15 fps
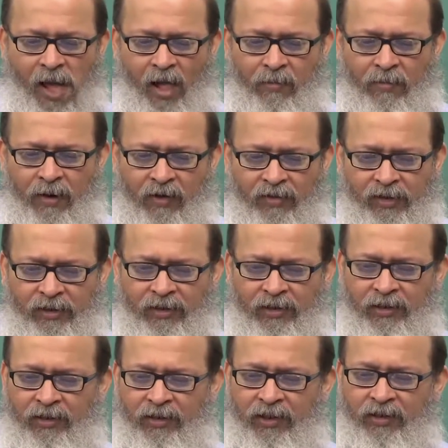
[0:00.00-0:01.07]

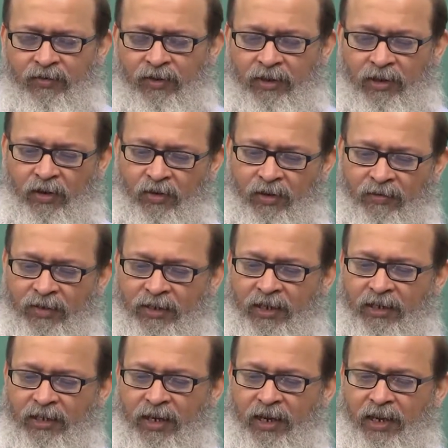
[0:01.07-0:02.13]
Bauer's network theory, which
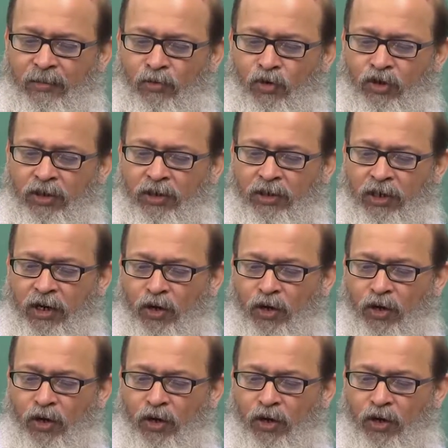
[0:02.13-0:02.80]
says that emotions are